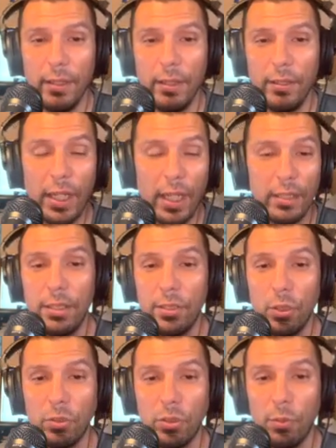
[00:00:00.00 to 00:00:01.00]
you guys need to
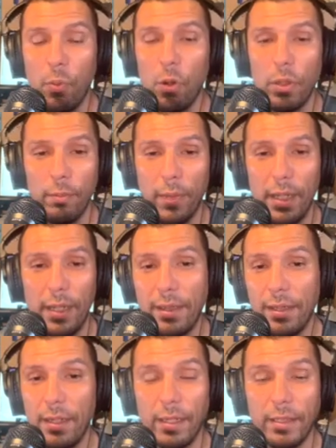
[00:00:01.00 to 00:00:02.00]
go support my
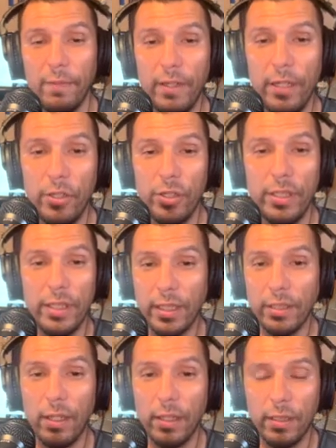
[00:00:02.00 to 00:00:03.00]
Athletic Definition
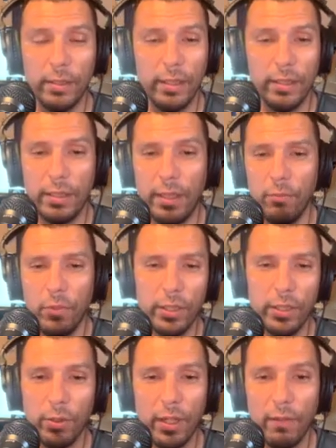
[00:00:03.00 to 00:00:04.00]
TikTok because I really
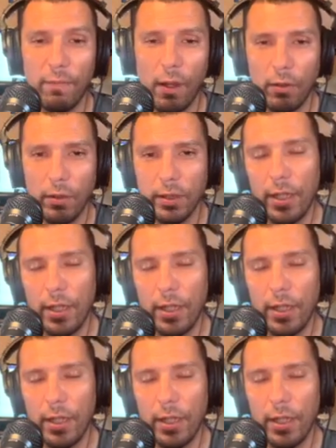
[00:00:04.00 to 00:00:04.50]
don't have followers.